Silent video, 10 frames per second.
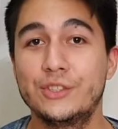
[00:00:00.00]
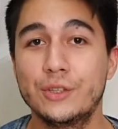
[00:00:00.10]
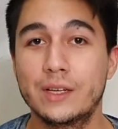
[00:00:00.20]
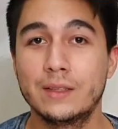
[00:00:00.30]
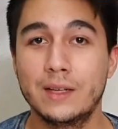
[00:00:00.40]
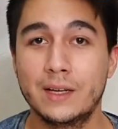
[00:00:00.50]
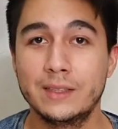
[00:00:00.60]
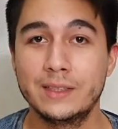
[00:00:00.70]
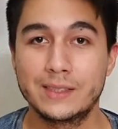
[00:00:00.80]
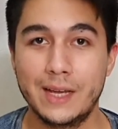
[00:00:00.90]
can learn
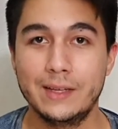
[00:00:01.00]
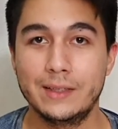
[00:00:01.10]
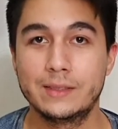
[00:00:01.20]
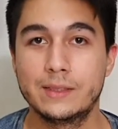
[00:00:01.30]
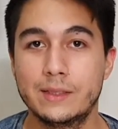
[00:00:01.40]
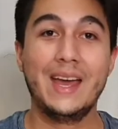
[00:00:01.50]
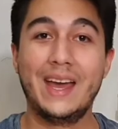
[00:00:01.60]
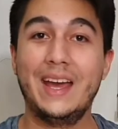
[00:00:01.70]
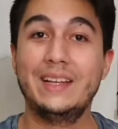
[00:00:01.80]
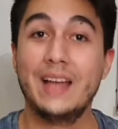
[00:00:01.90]
inside it,
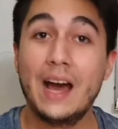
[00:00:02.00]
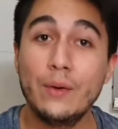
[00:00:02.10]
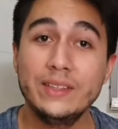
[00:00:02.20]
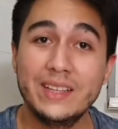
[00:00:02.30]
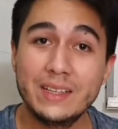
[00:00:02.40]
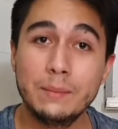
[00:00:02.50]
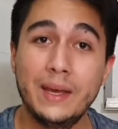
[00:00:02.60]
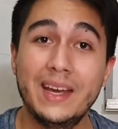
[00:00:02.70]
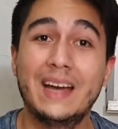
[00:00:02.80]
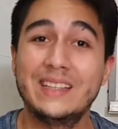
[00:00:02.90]
and how it can
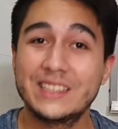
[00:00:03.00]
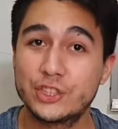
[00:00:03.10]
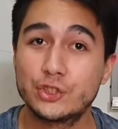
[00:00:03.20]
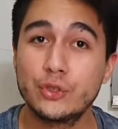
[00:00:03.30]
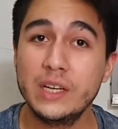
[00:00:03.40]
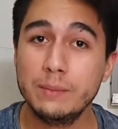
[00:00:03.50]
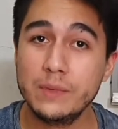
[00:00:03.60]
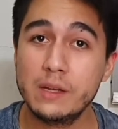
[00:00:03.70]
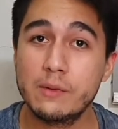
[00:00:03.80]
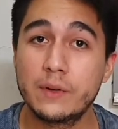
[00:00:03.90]
make an extreme
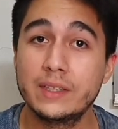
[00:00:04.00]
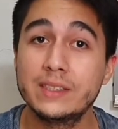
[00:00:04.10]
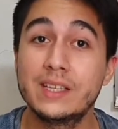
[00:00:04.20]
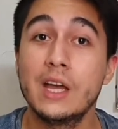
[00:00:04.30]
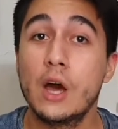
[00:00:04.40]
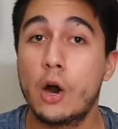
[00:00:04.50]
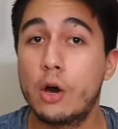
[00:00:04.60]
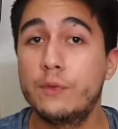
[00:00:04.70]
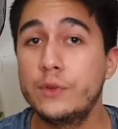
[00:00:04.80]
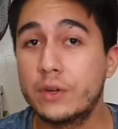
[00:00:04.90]
difference
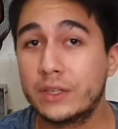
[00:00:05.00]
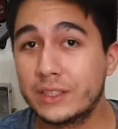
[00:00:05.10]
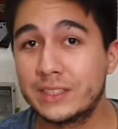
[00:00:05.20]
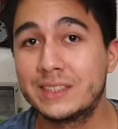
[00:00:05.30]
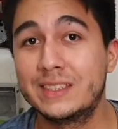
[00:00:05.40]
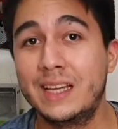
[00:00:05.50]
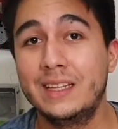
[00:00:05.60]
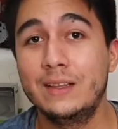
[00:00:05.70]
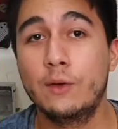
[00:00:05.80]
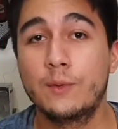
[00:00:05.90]
of your
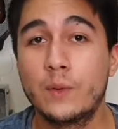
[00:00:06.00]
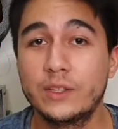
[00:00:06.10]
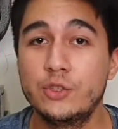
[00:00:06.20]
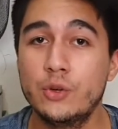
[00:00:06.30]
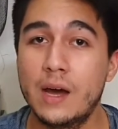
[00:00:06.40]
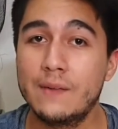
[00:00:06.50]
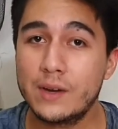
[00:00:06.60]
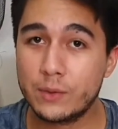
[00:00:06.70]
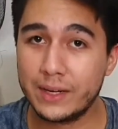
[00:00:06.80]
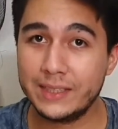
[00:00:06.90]
understanding of what you have
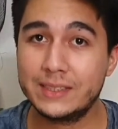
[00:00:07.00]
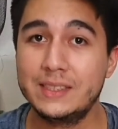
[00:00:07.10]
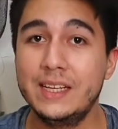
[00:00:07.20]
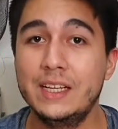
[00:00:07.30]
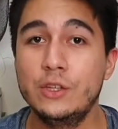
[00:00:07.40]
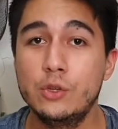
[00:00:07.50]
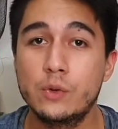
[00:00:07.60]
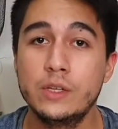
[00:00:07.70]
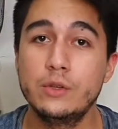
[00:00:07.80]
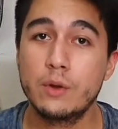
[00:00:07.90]
already seen
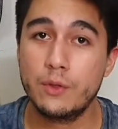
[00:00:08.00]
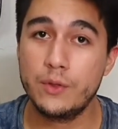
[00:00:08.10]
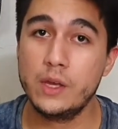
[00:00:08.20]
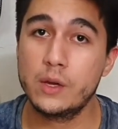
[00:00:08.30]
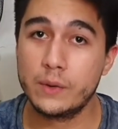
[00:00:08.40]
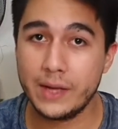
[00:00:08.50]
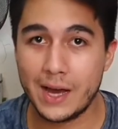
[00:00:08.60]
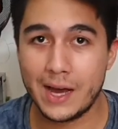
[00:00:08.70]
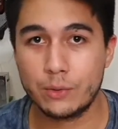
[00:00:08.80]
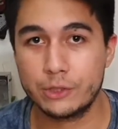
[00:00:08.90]
during your theory
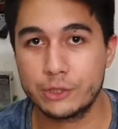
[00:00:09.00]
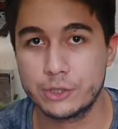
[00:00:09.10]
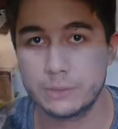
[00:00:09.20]
hours.